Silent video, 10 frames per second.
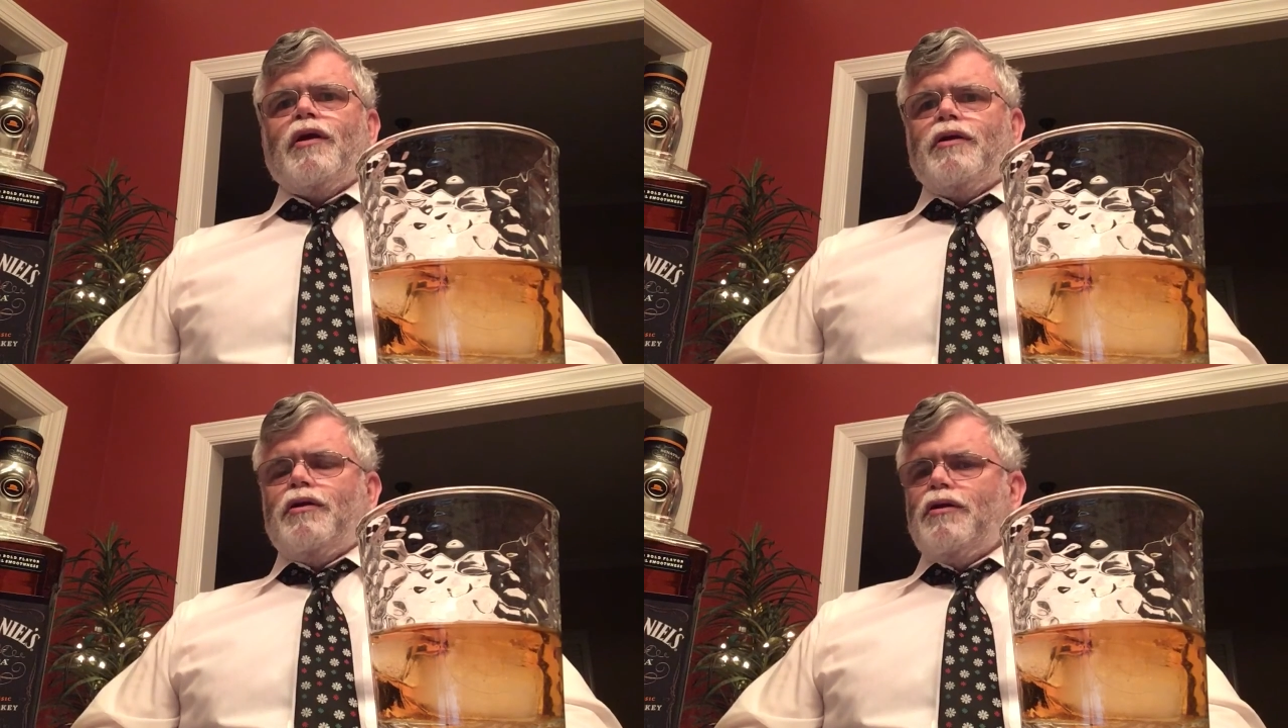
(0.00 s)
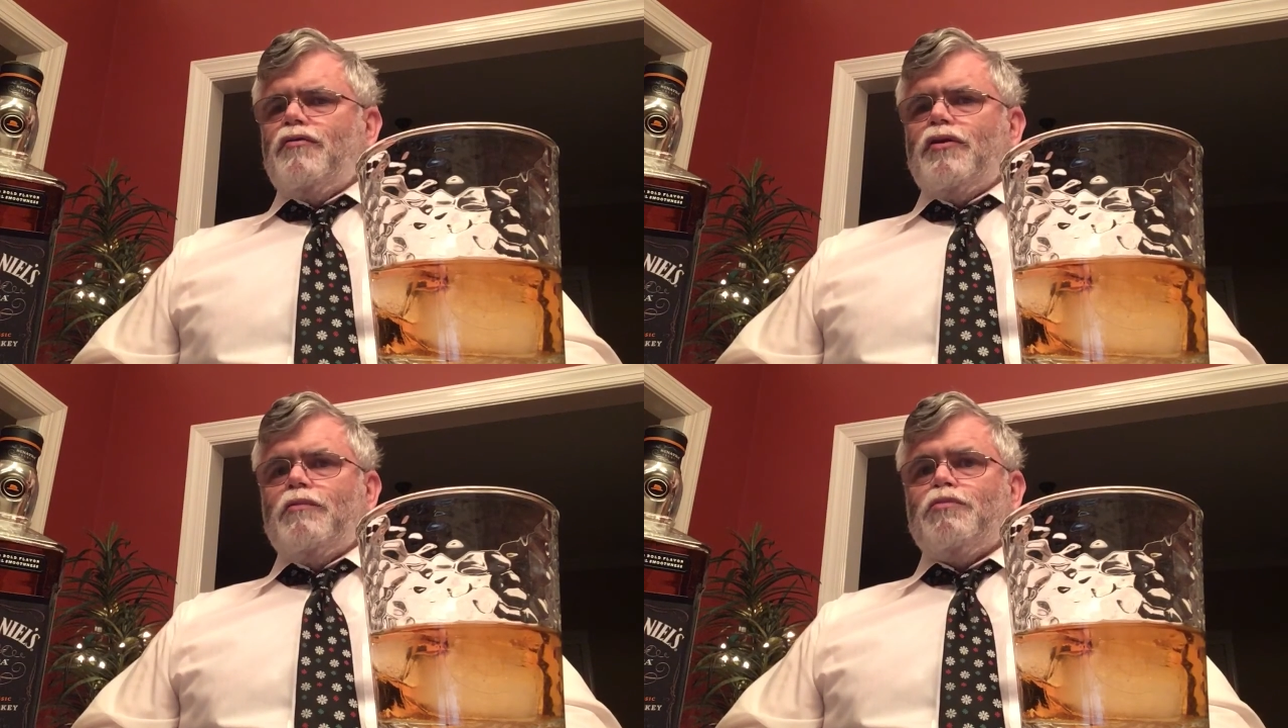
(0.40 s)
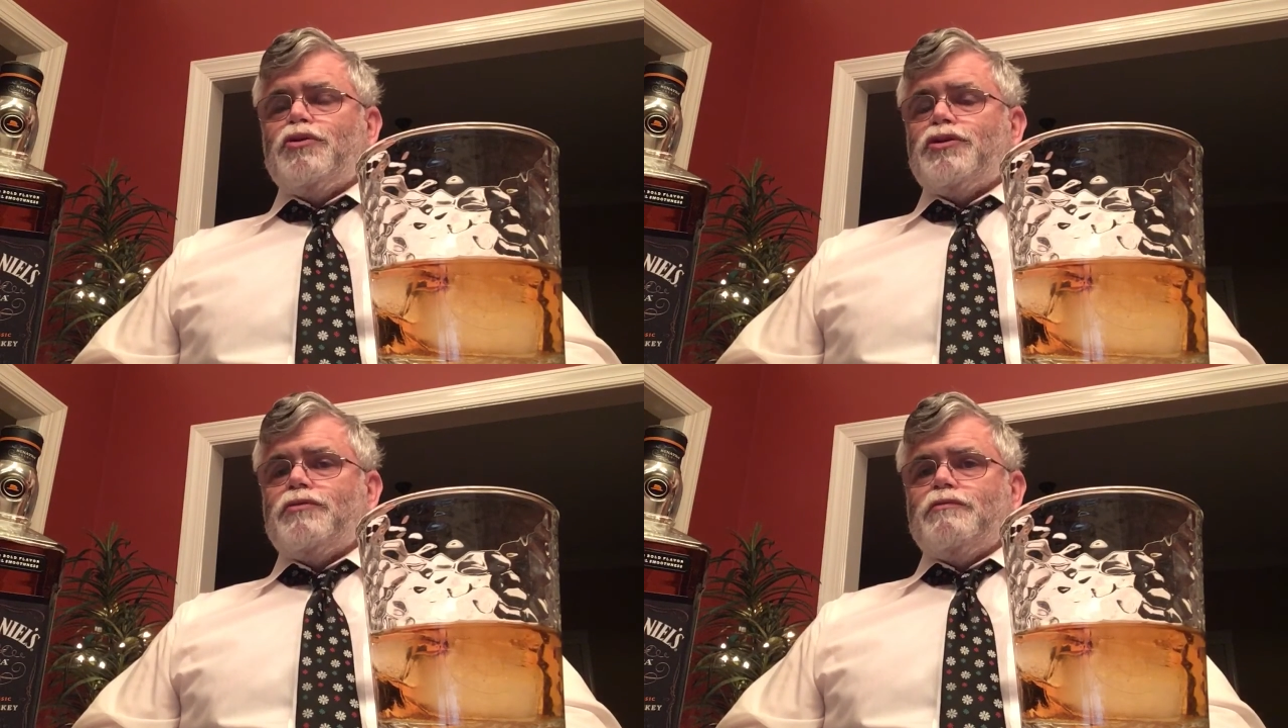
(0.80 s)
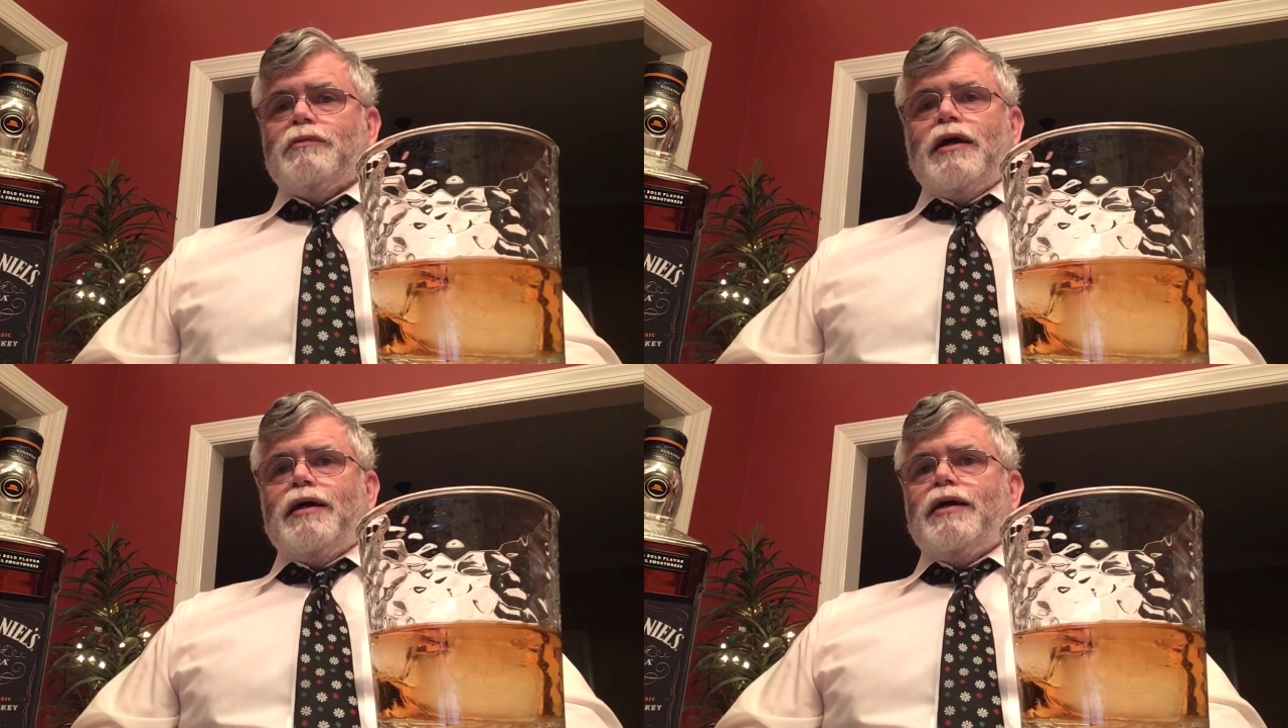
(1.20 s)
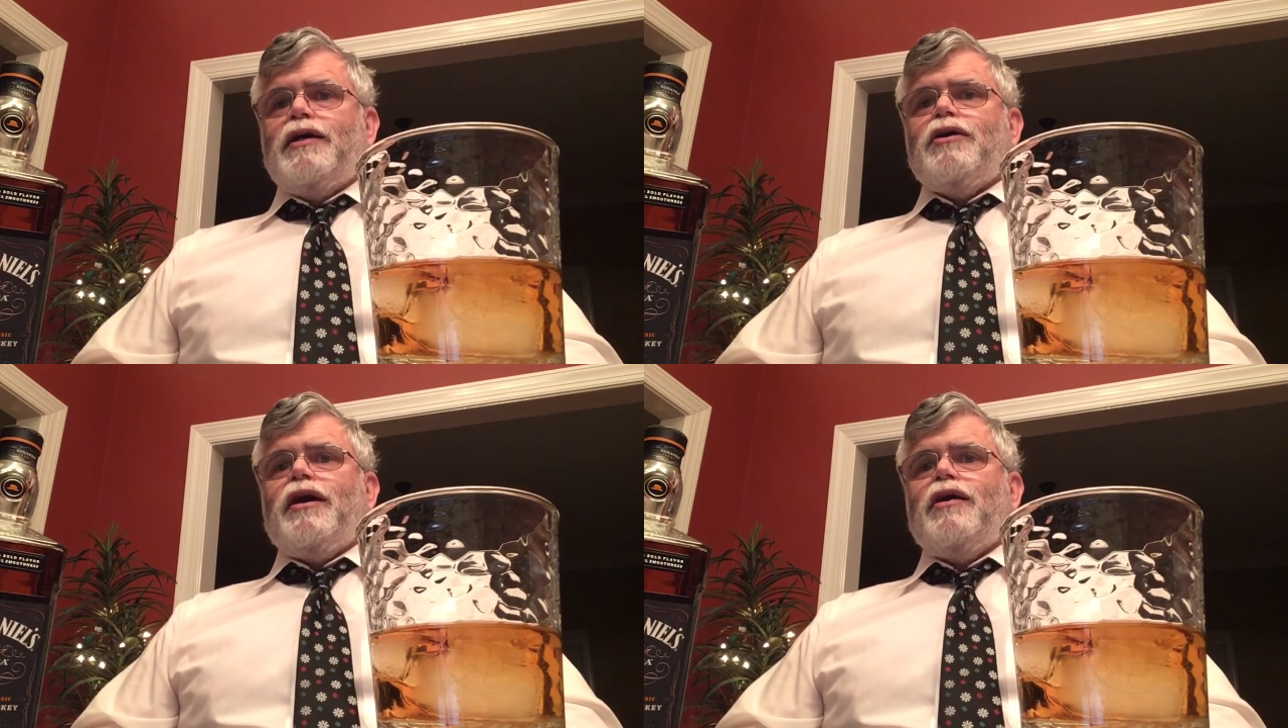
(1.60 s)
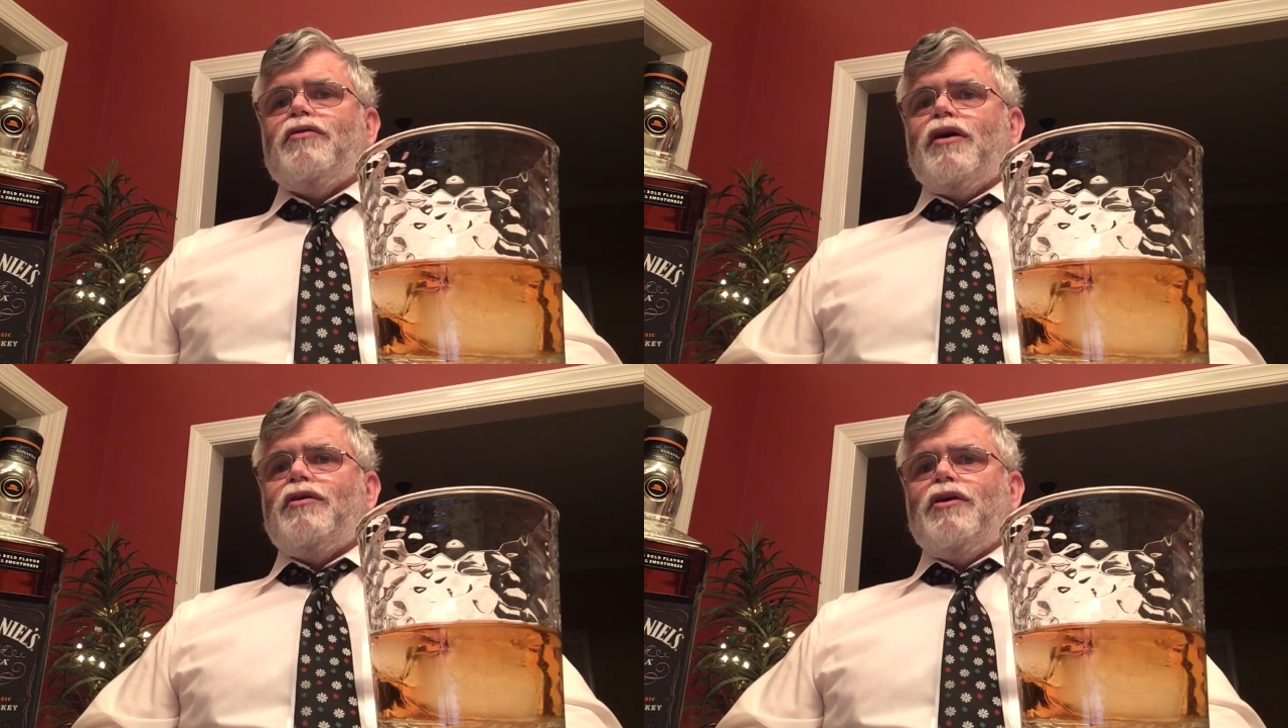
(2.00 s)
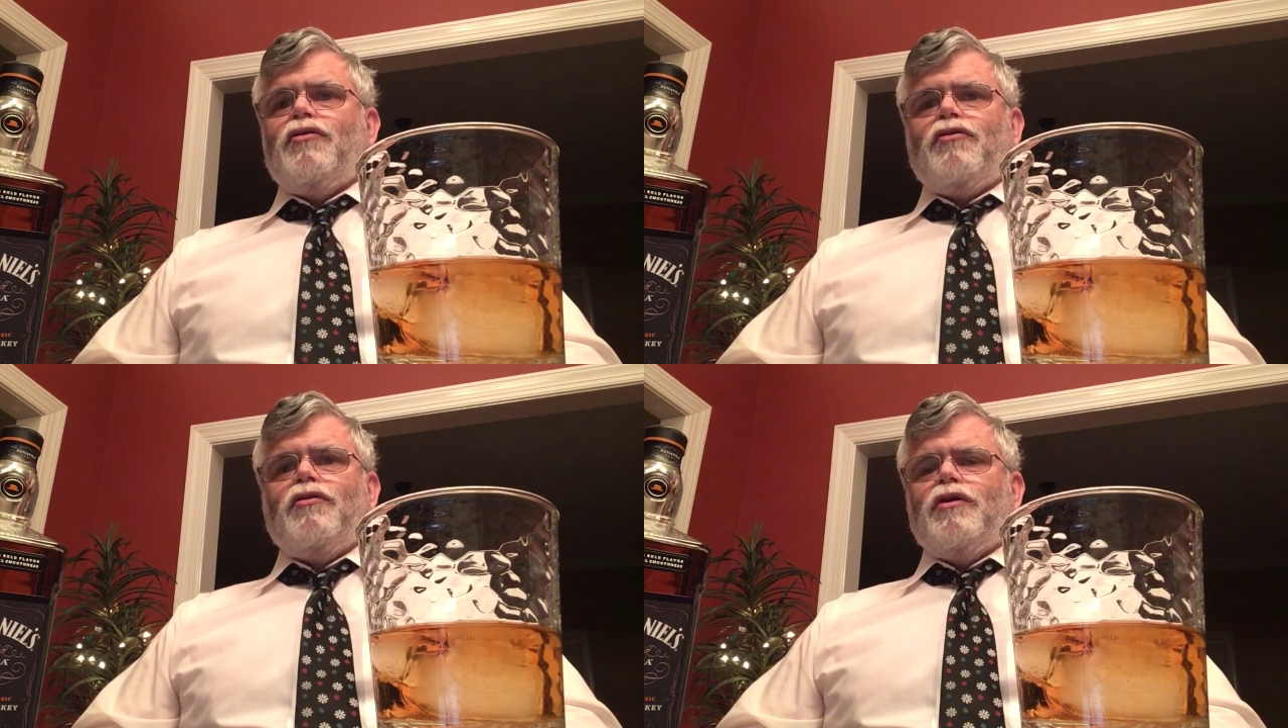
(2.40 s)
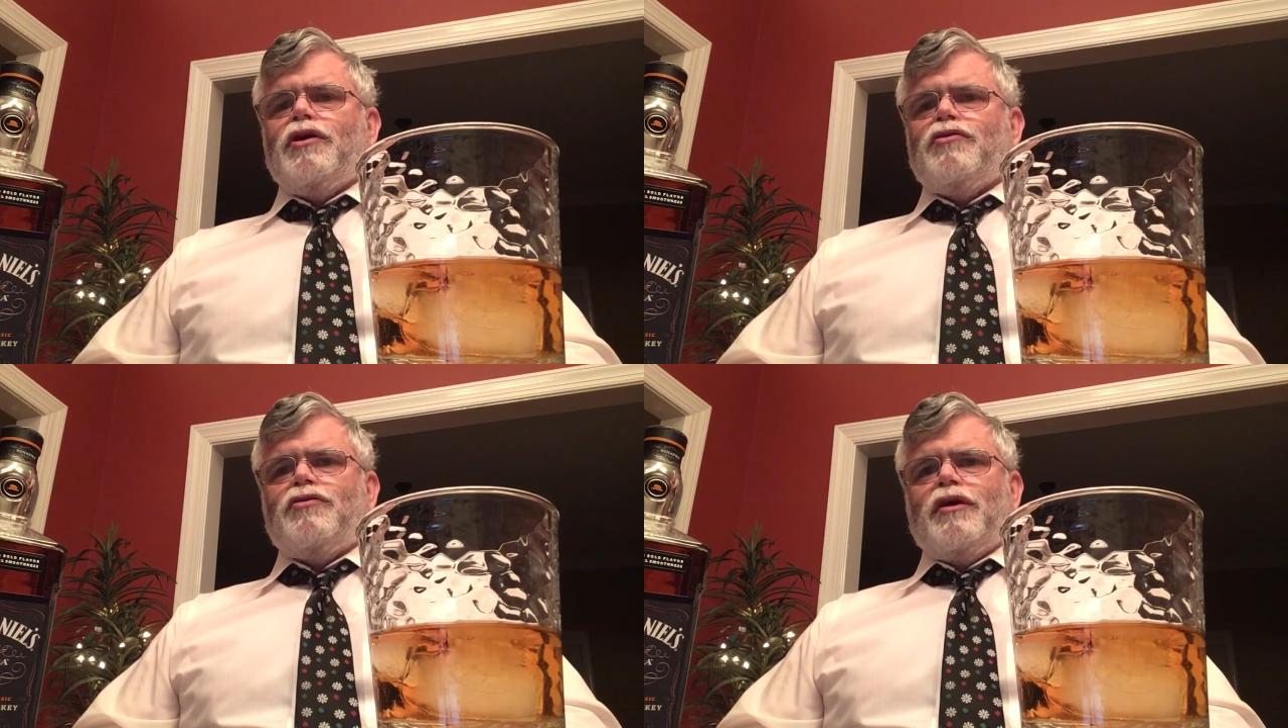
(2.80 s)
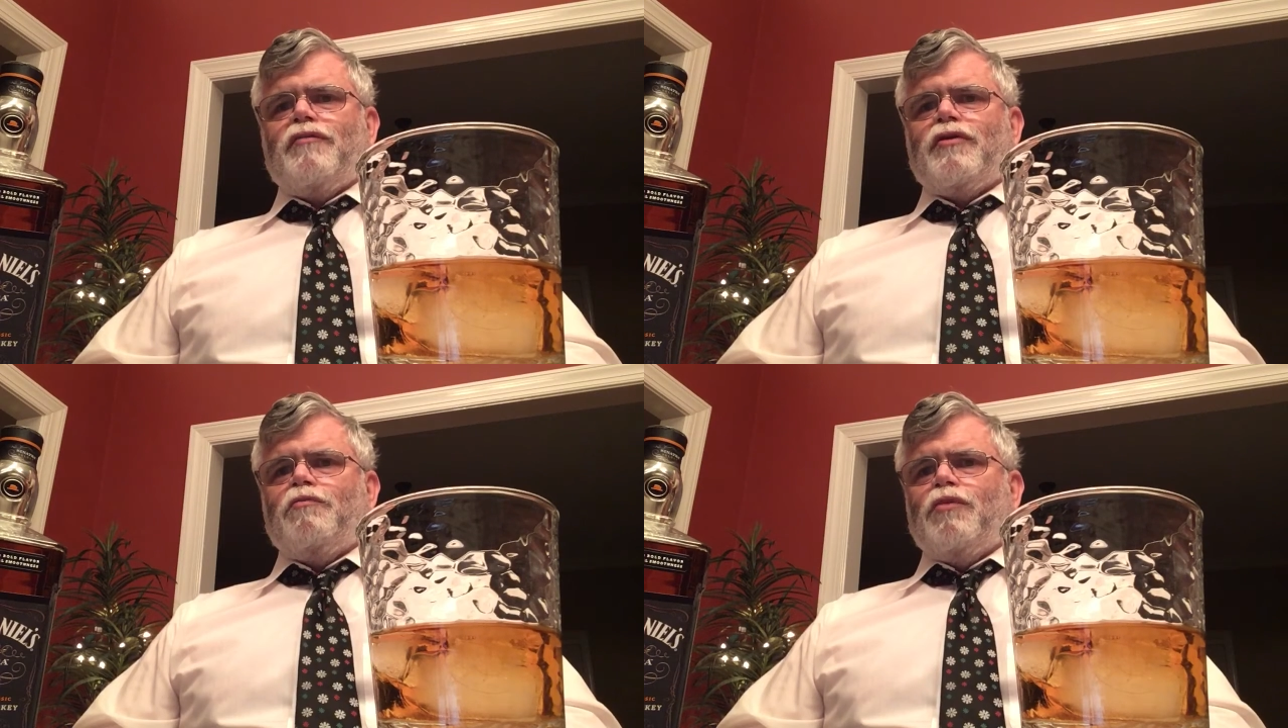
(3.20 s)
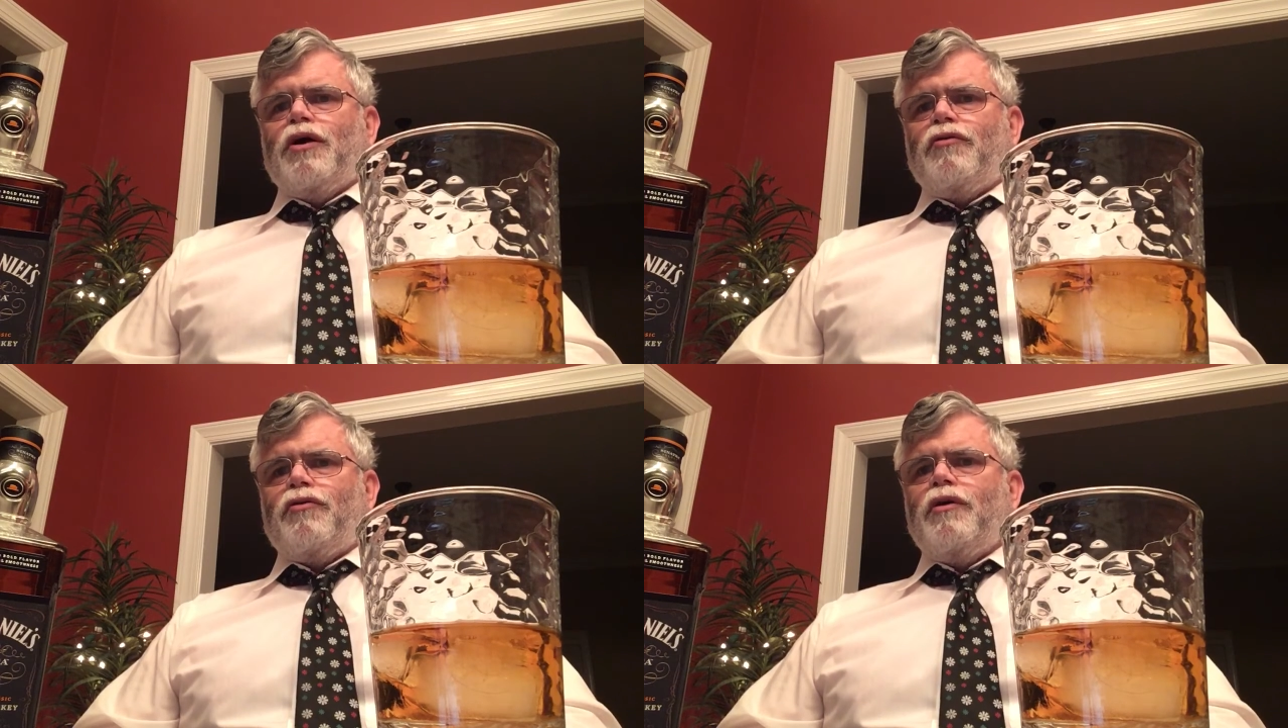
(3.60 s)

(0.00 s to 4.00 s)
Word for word: Yeah, if you can put your get your hands on this, it's definite must.